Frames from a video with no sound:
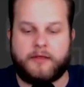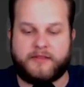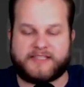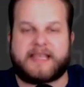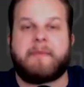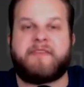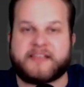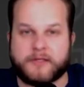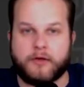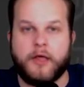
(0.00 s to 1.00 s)
escape
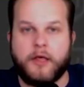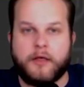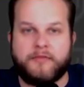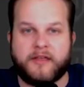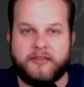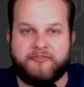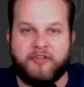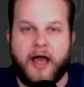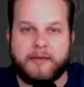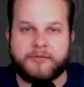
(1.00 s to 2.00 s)
vessel, the
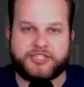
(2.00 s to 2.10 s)
flying